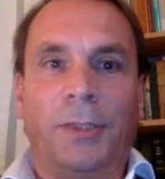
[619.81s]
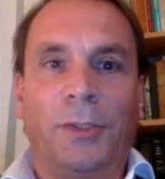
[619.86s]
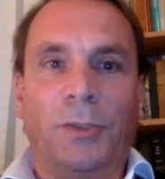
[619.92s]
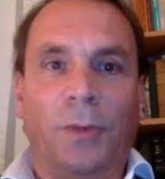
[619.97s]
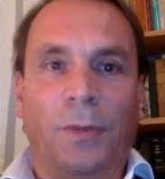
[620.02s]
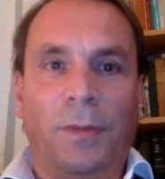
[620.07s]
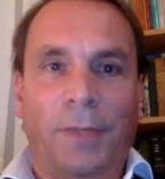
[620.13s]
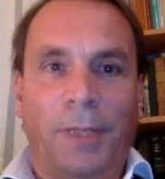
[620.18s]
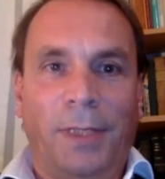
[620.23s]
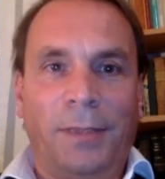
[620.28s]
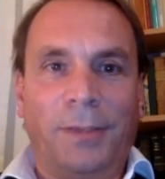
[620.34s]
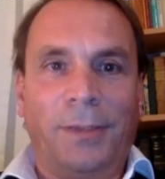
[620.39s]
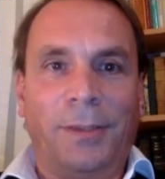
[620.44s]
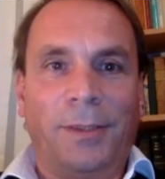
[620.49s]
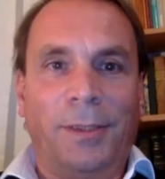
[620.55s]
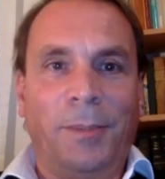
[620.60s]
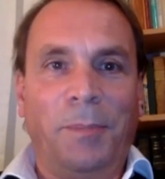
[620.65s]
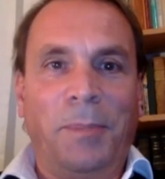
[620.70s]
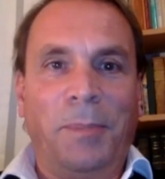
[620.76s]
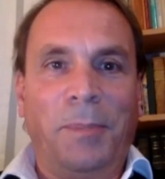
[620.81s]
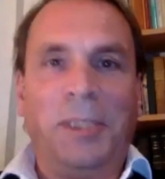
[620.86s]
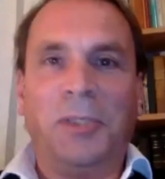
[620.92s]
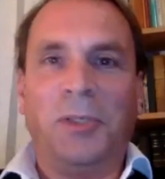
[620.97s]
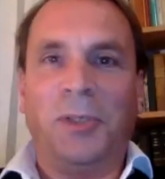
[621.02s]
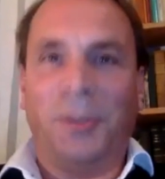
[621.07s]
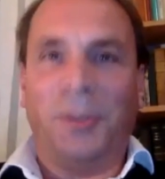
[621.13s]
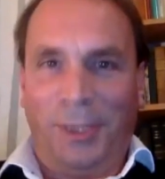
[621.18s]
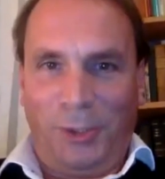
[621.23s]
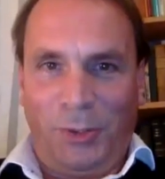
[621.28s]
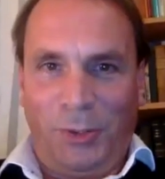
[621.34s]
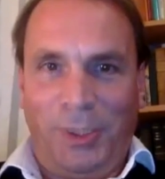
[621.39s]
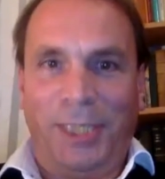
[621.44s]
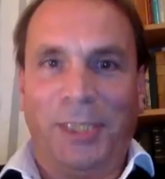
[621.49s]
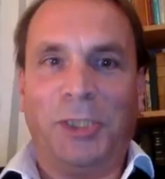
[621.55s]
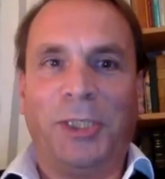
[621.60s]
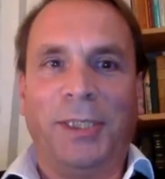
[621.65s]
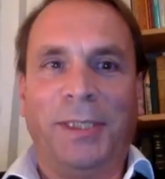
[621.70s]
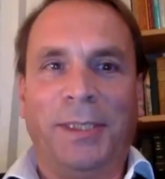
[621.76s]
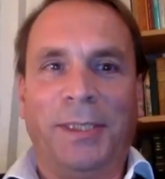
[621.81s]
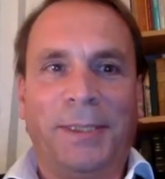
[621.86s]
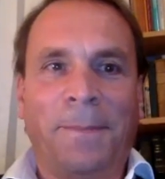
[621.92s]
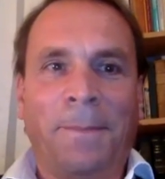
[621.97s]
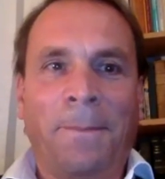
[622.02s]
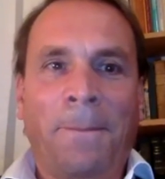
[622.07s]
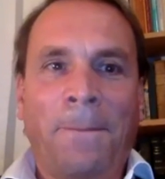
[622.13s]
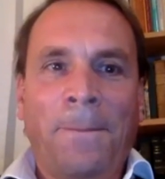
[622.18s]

So on that, uh, many congratulations.